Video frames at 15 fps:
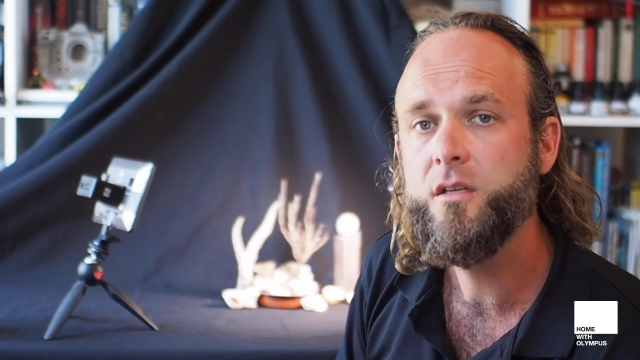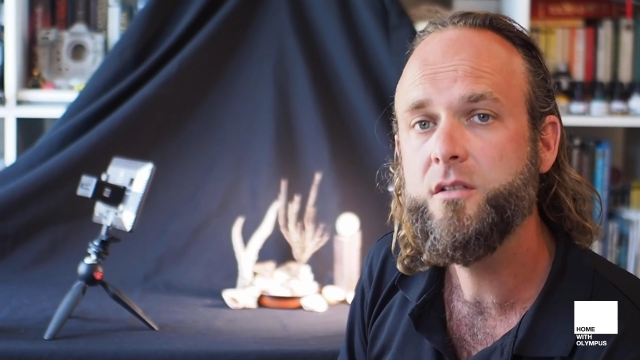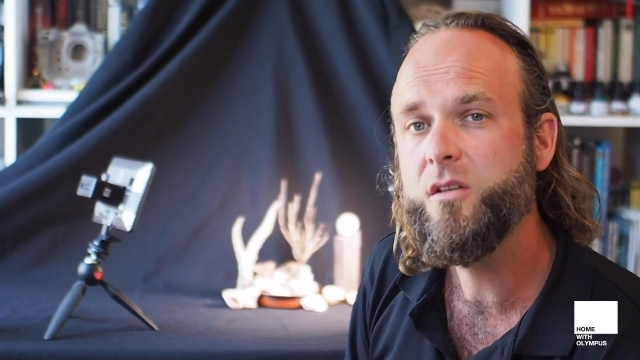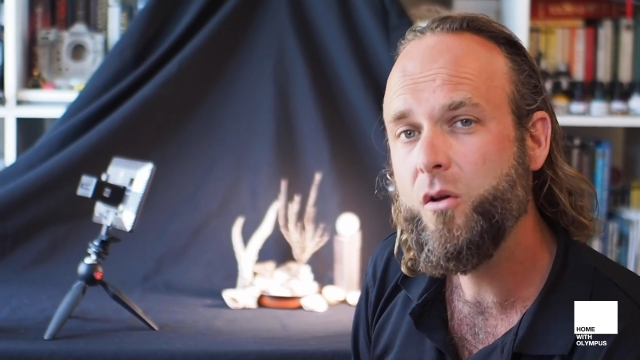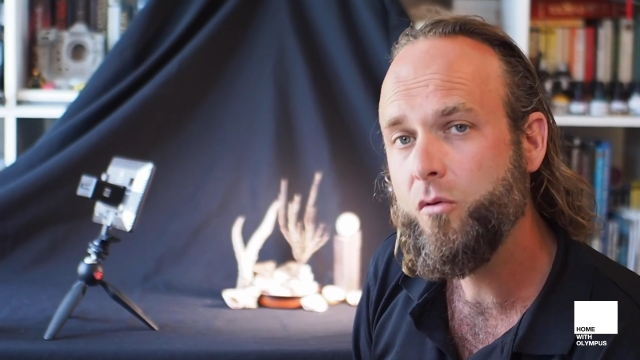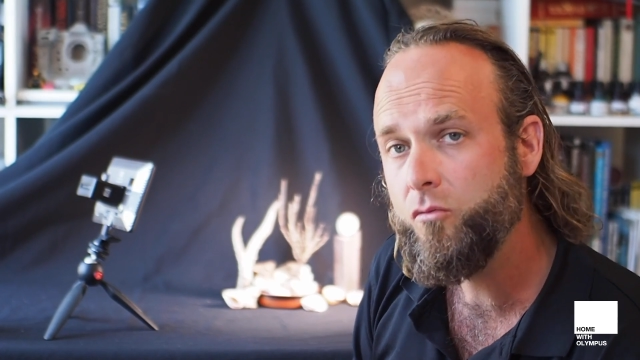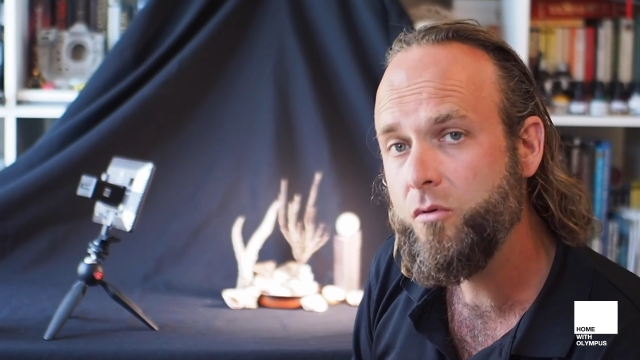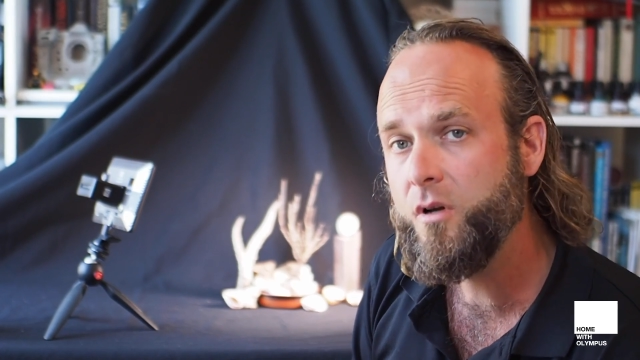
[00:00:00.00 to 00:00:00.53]

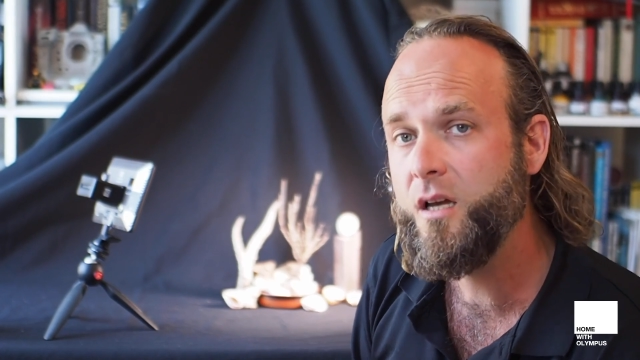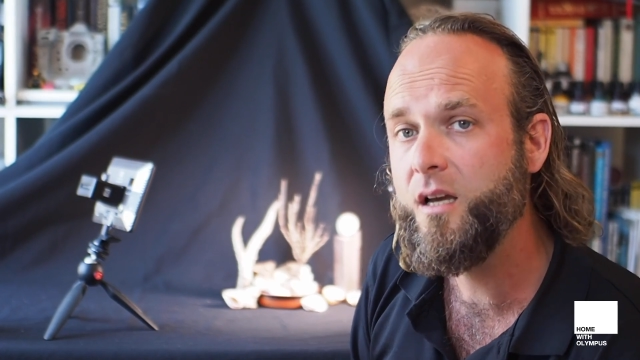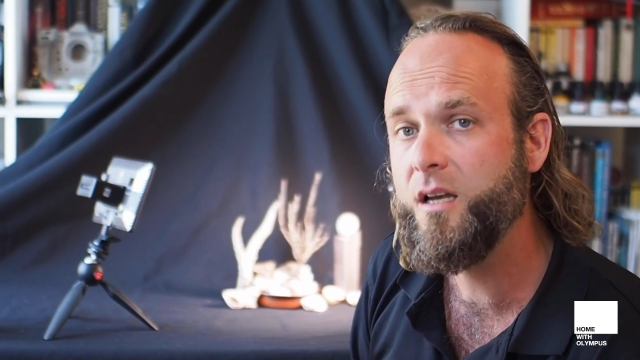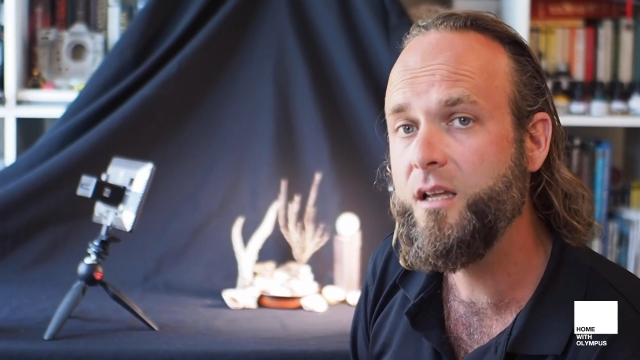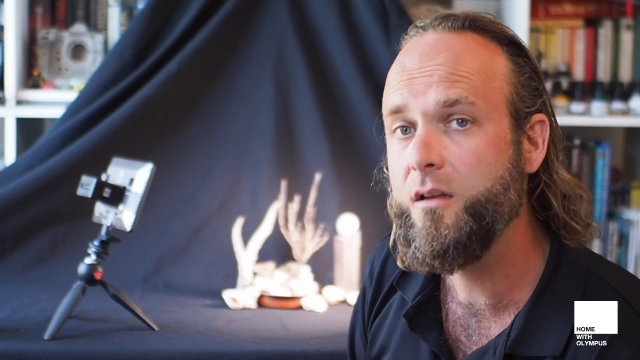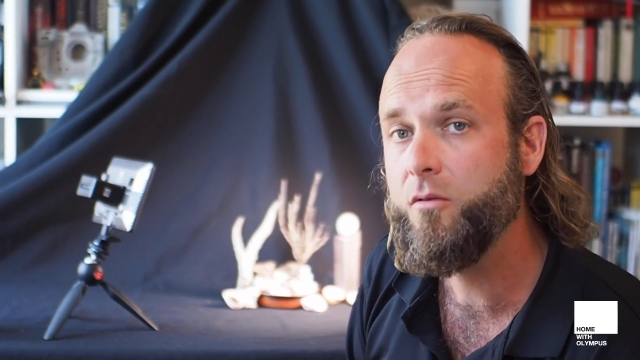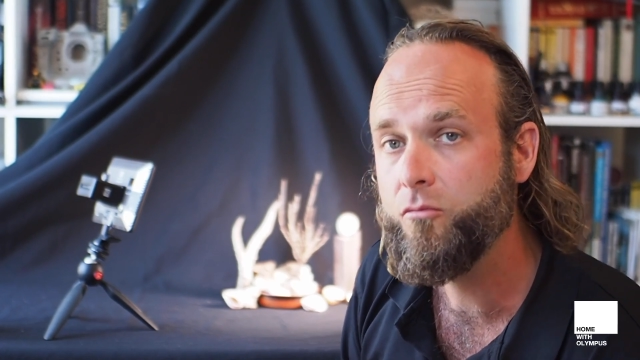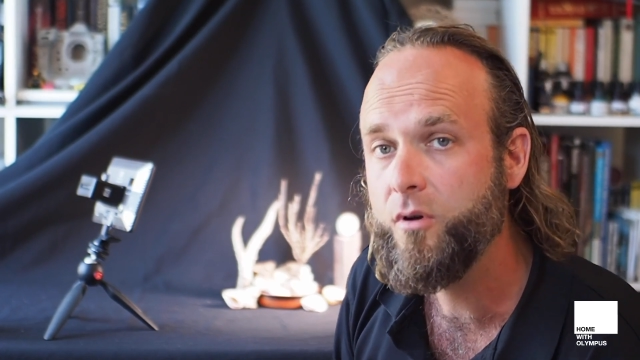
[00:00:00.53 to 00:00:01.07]
So a
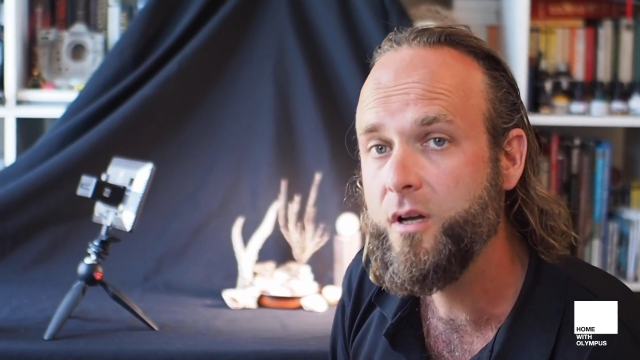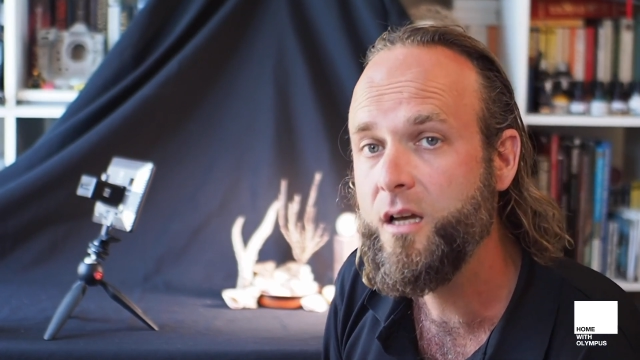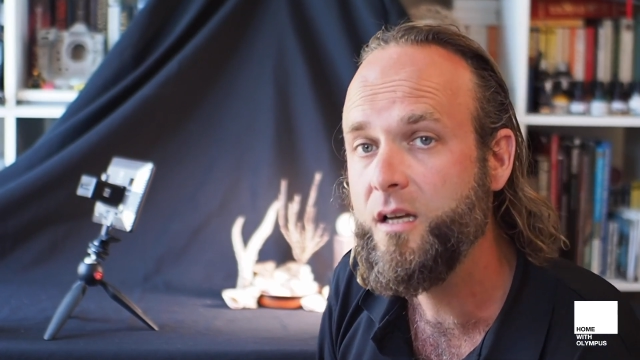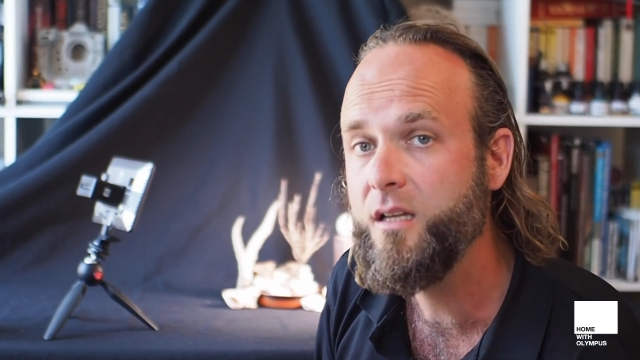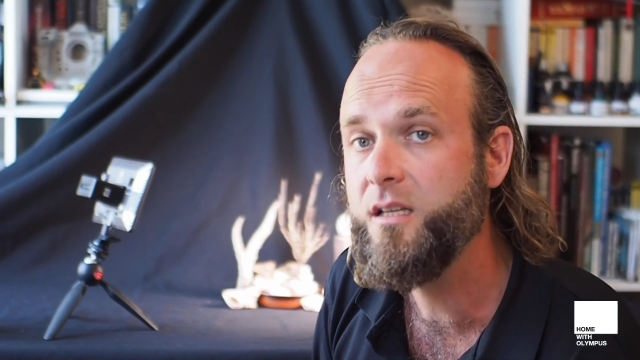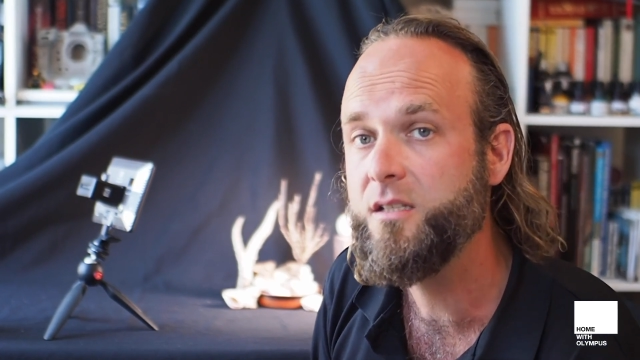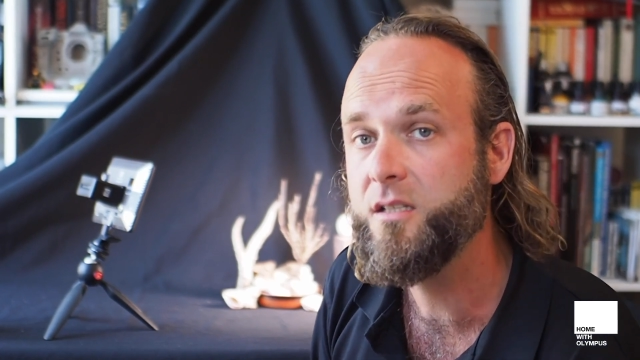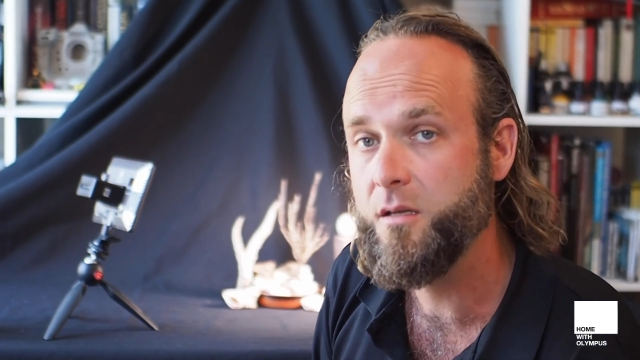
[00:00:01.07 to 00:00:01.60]
really,
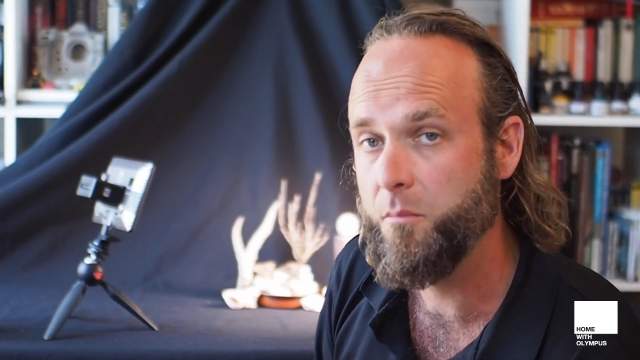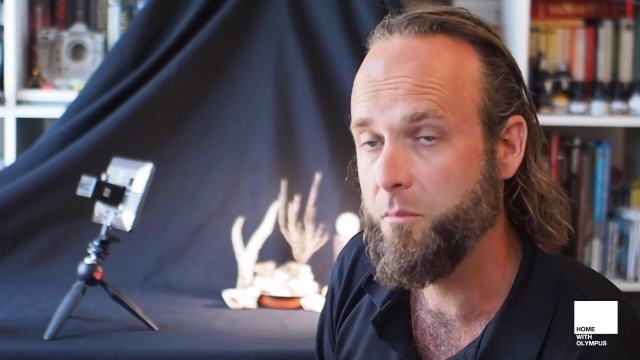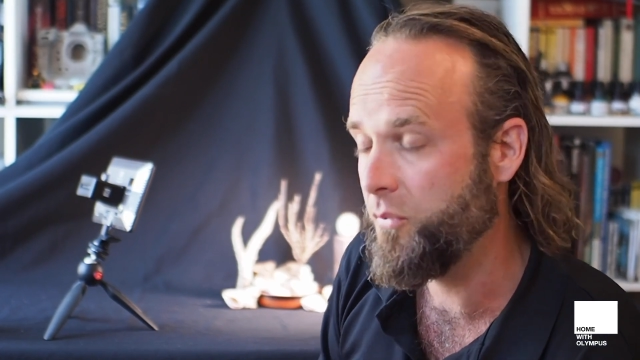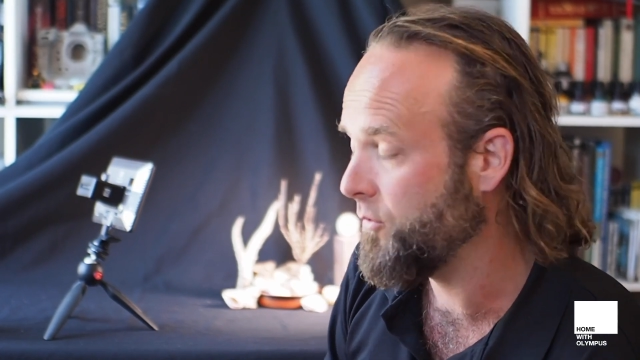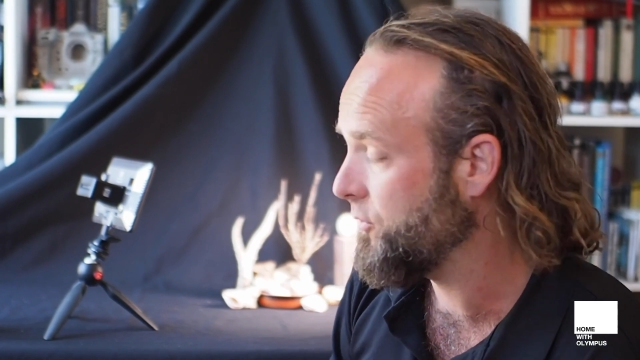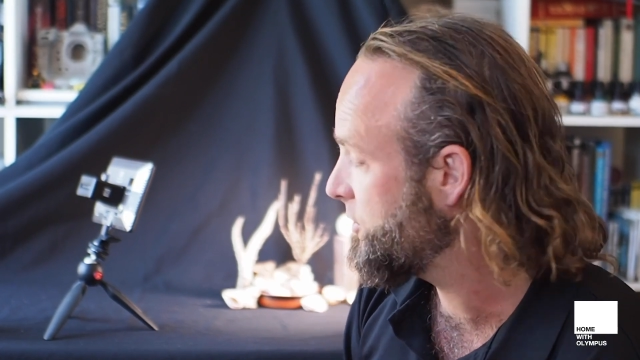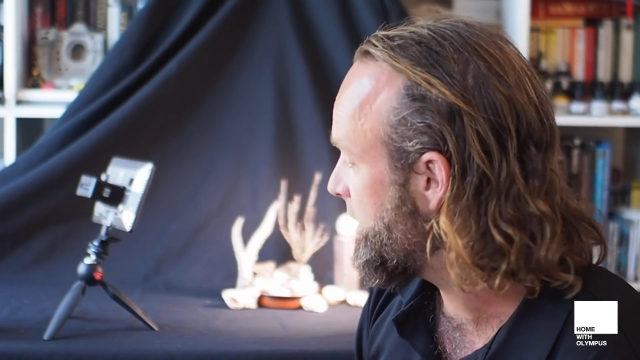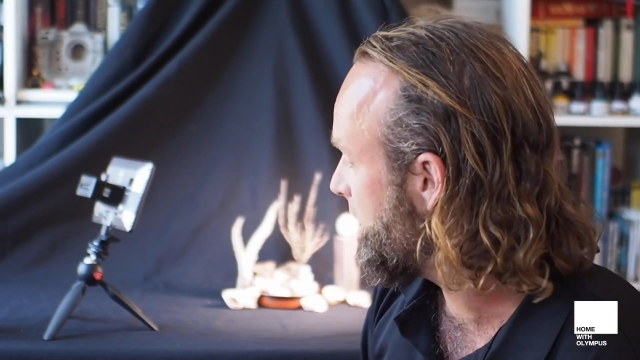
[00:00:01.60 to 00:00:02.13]
really
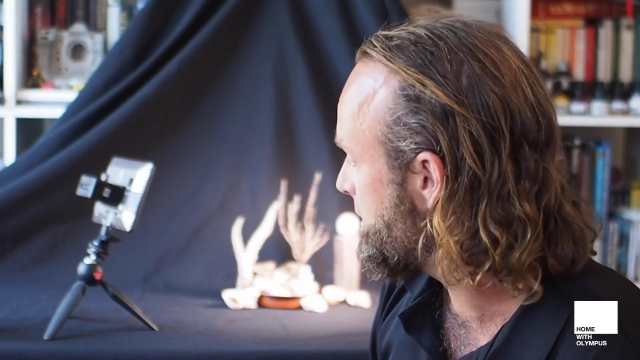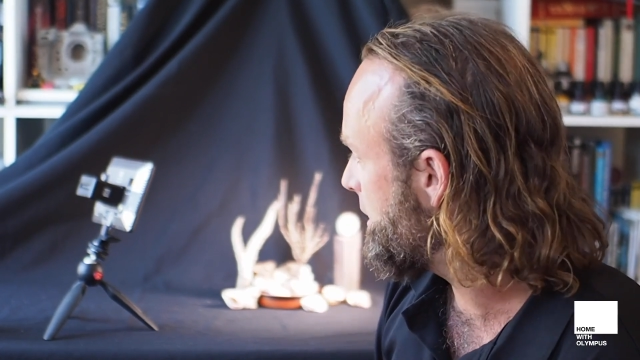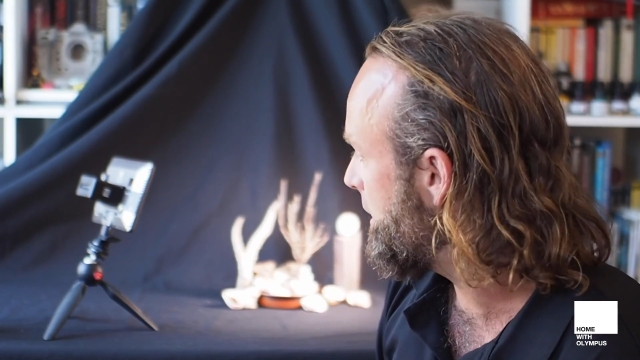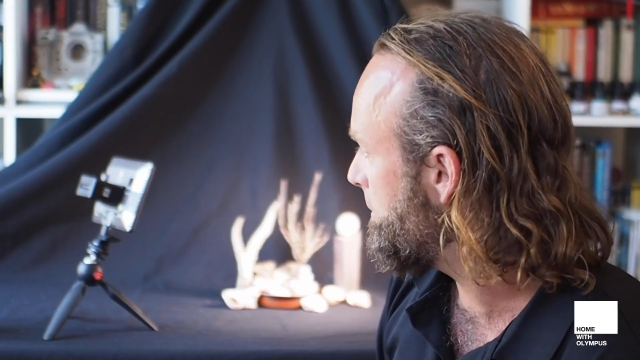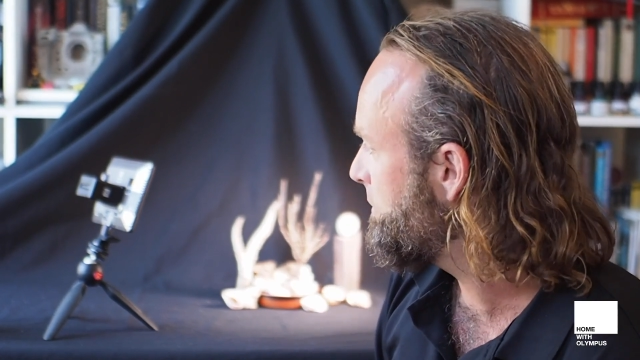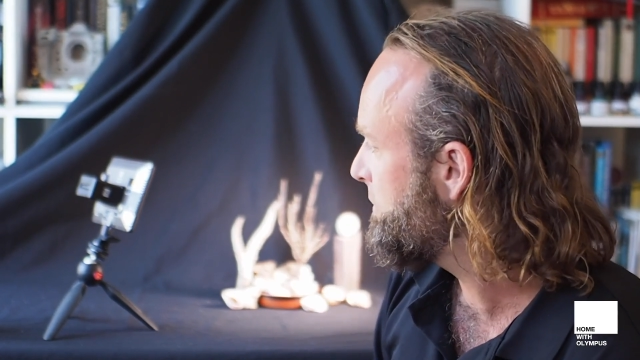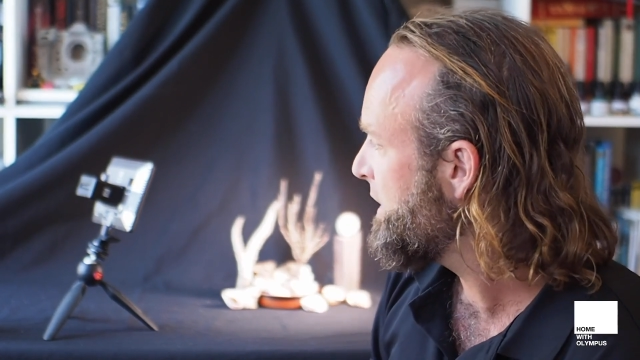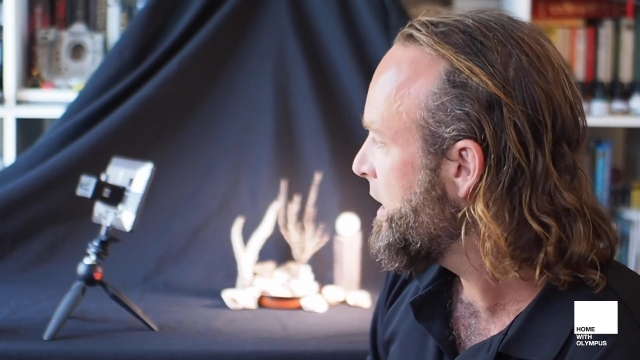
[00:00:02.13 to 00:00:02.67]
simple
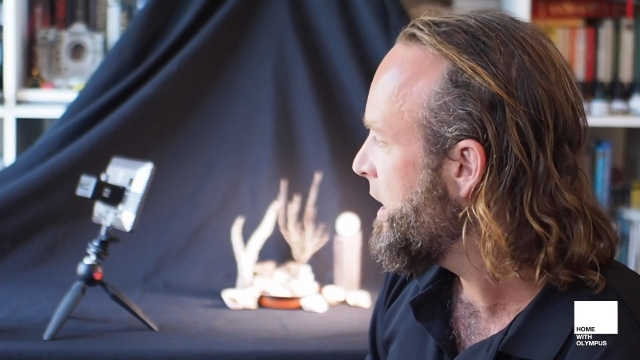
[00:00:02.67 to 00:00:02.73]
setup.